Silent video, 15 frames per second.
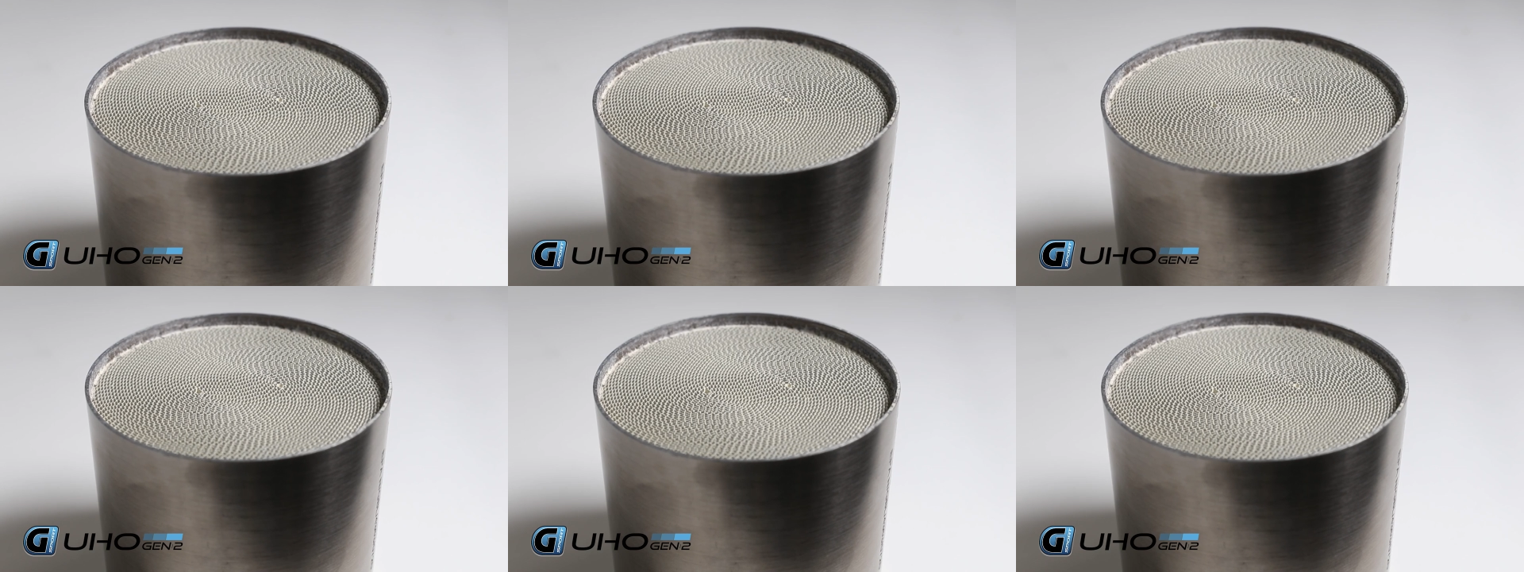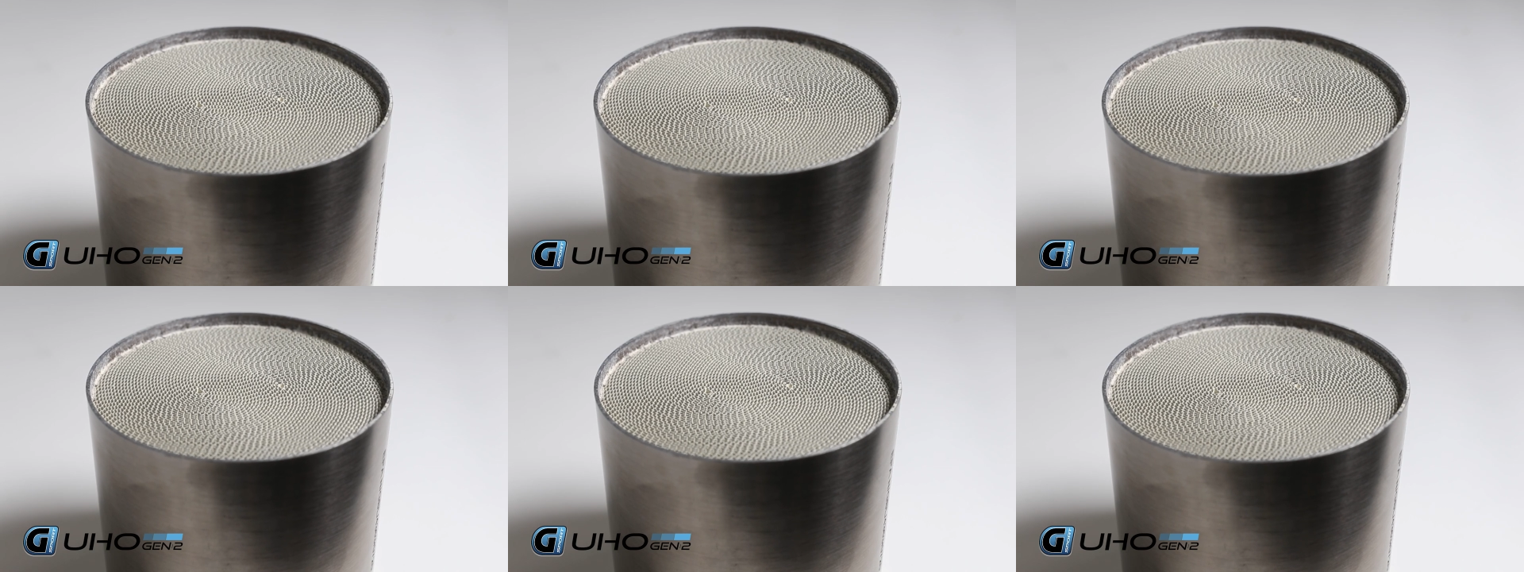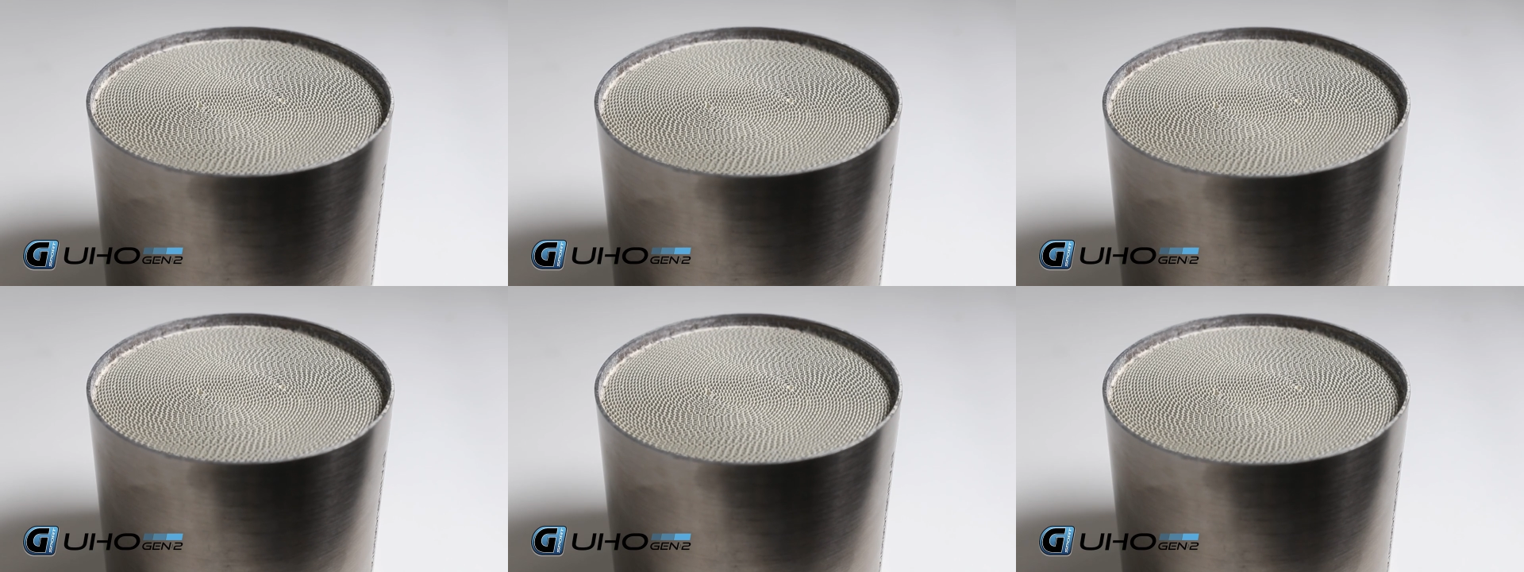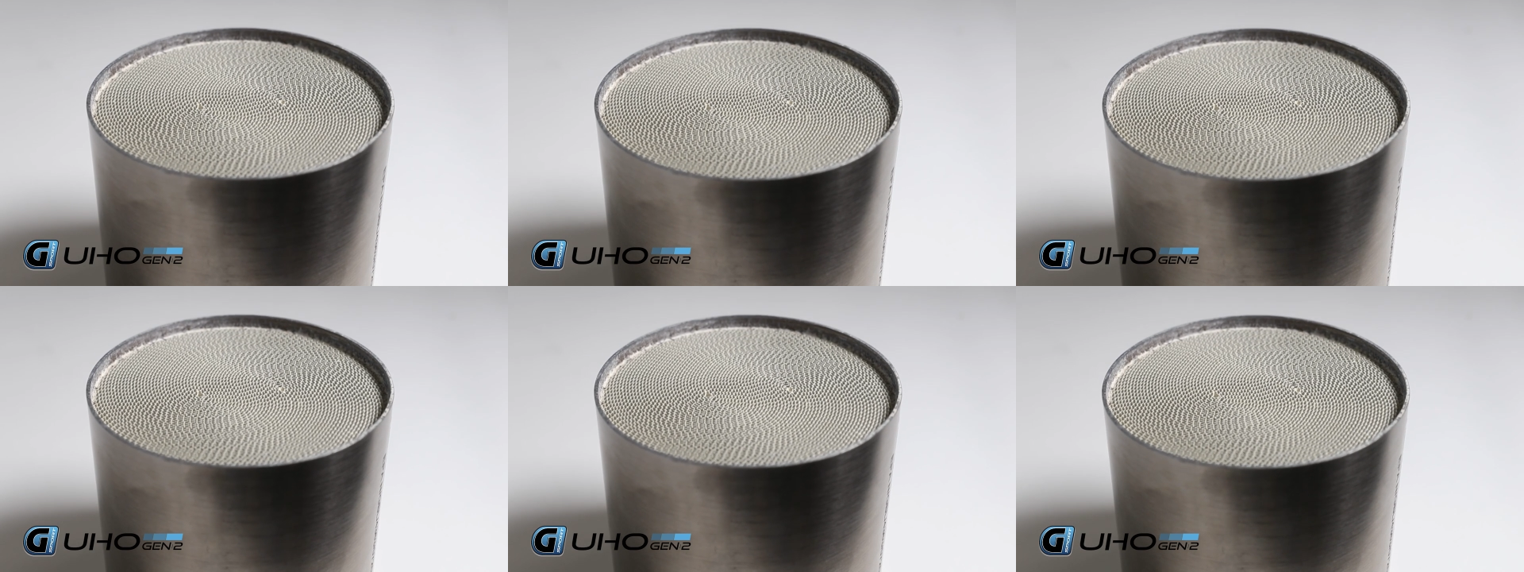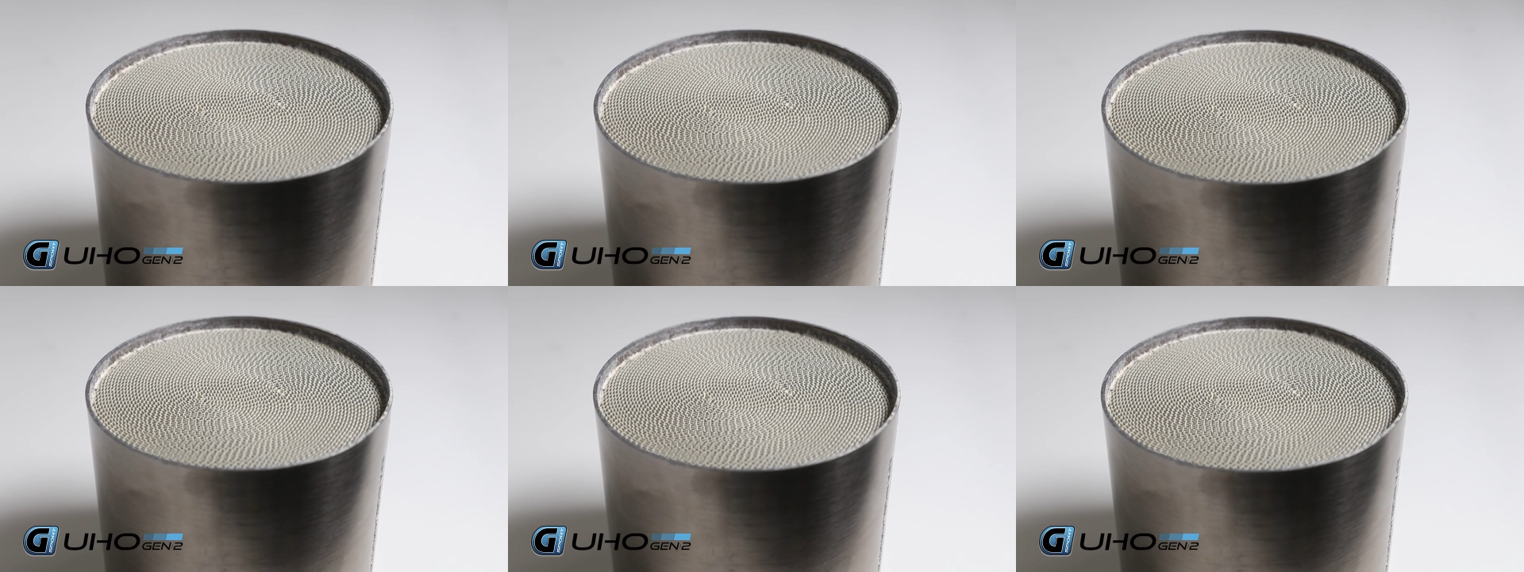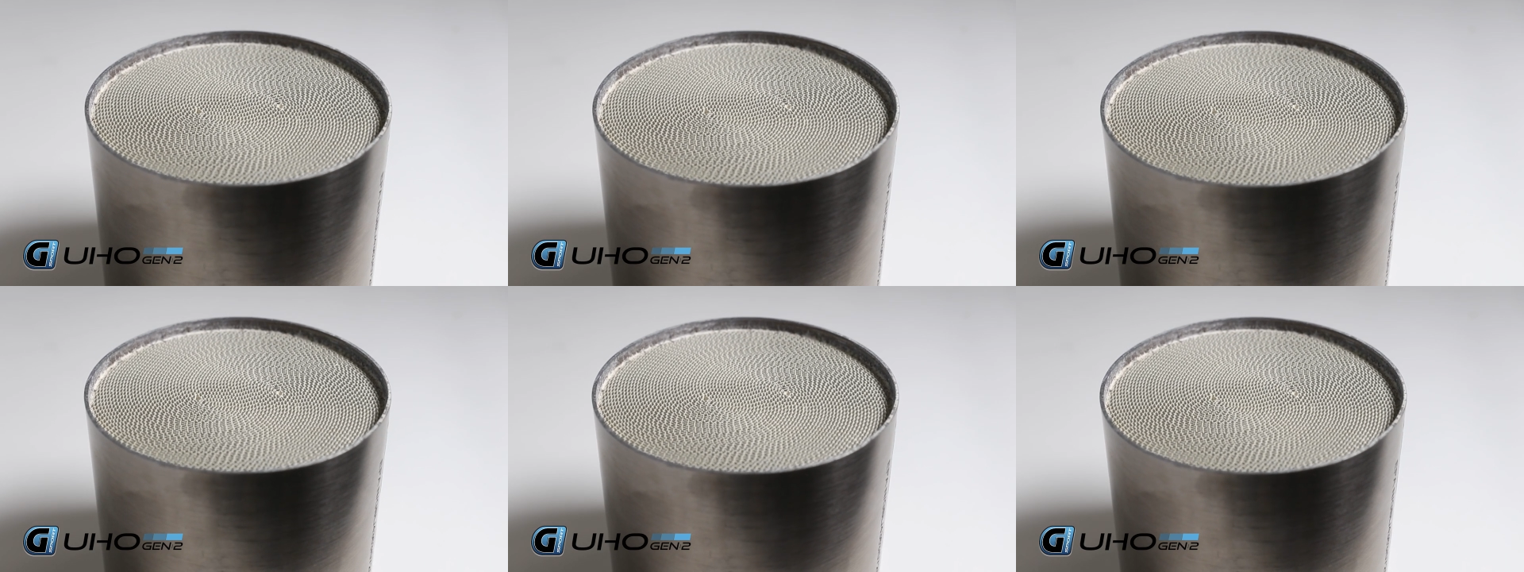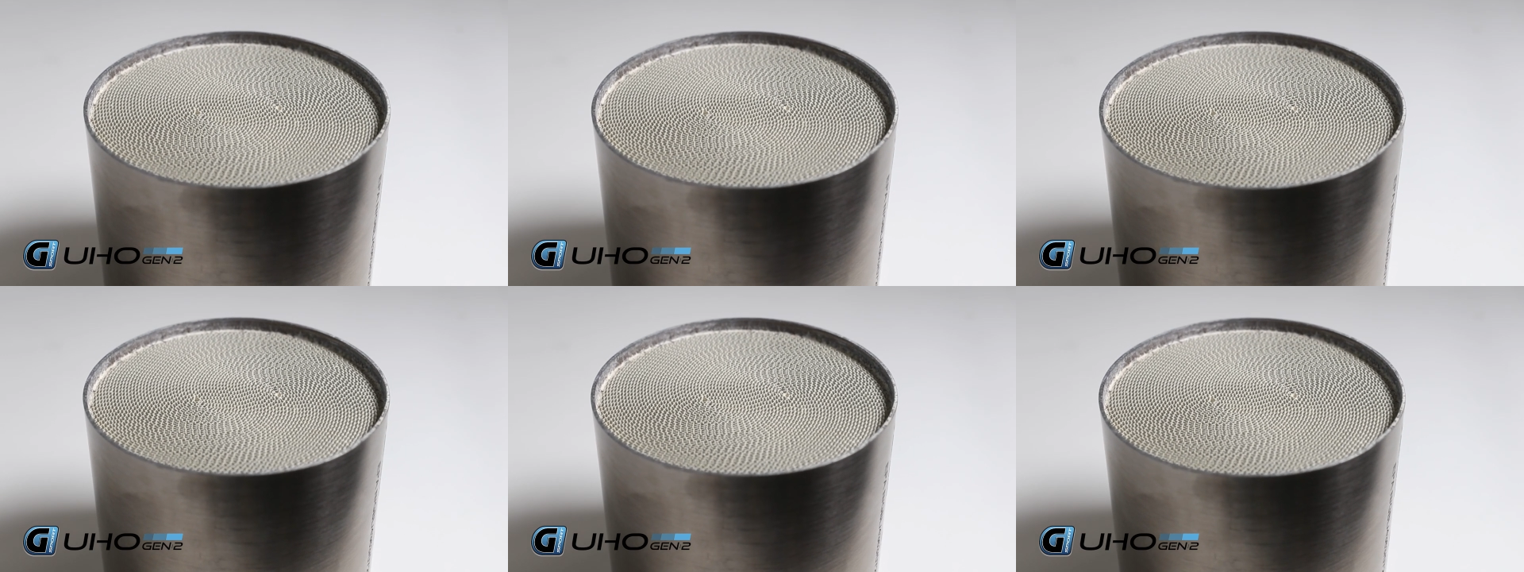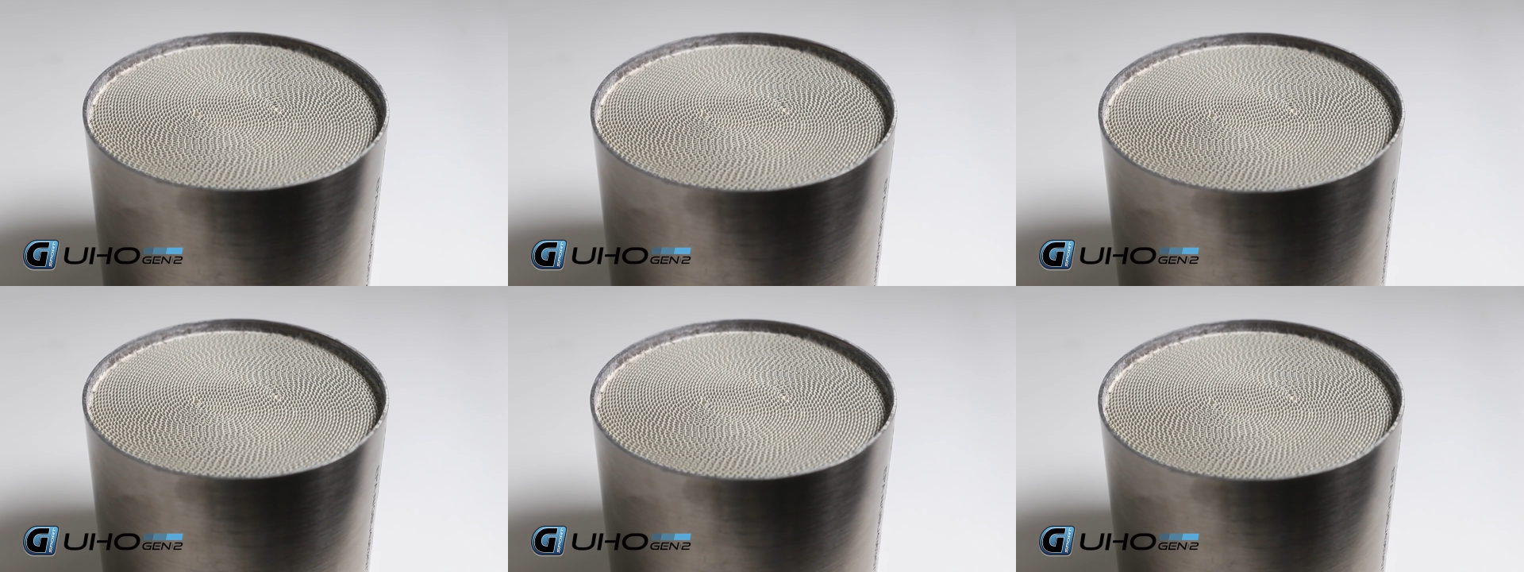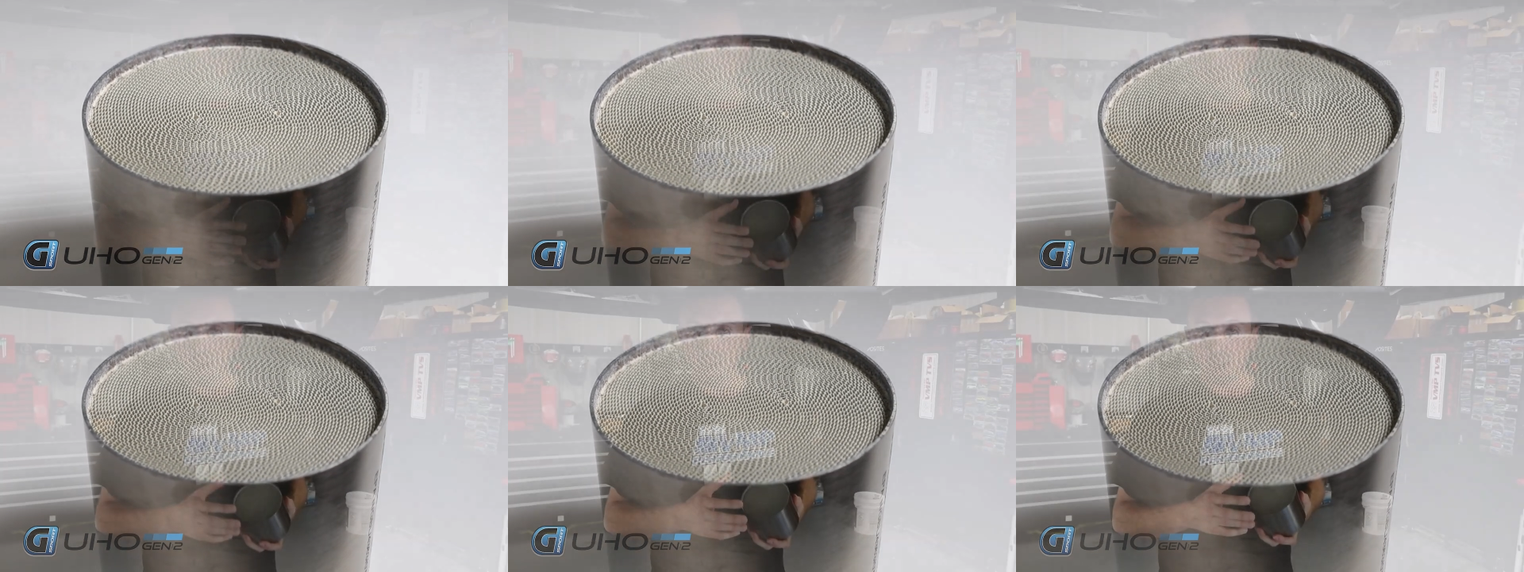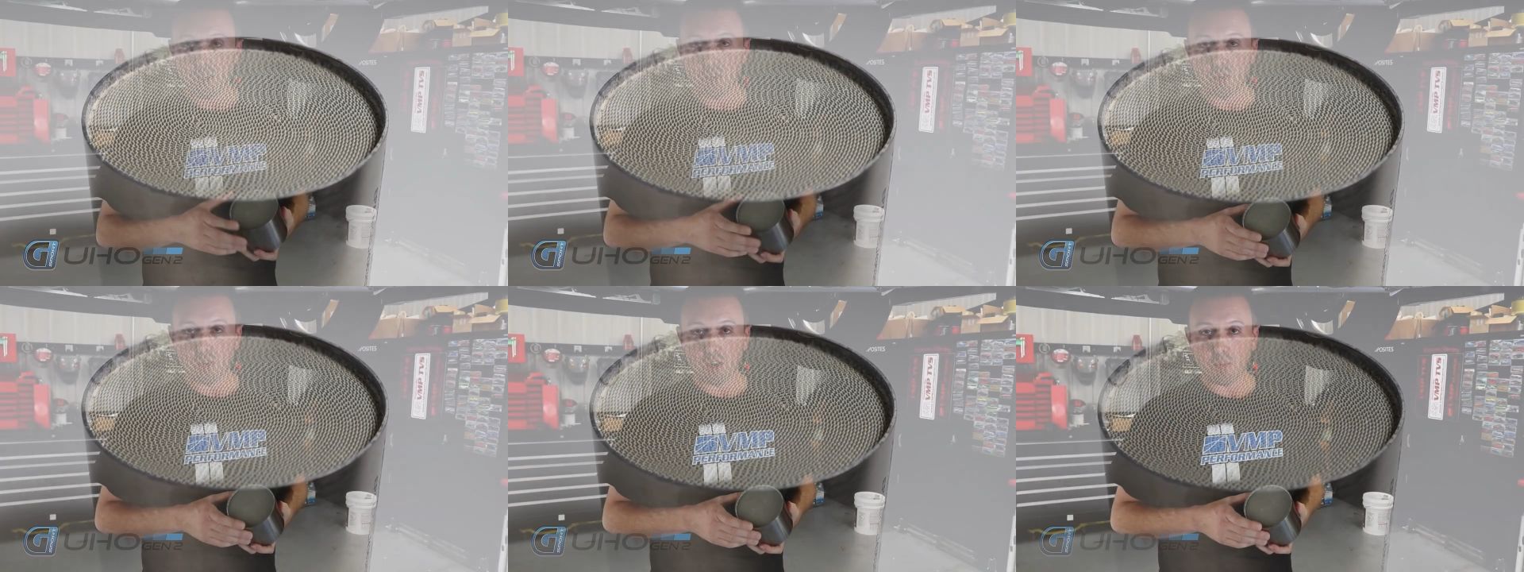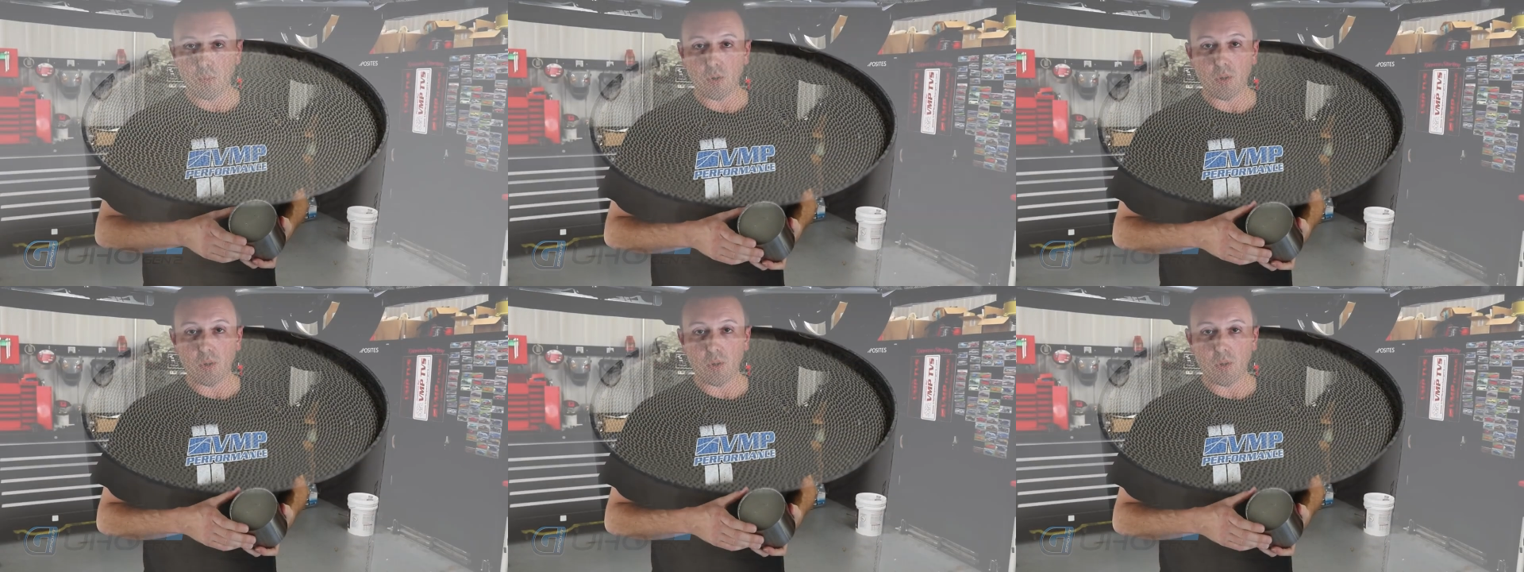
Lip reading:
Nobody's mouth can be seen.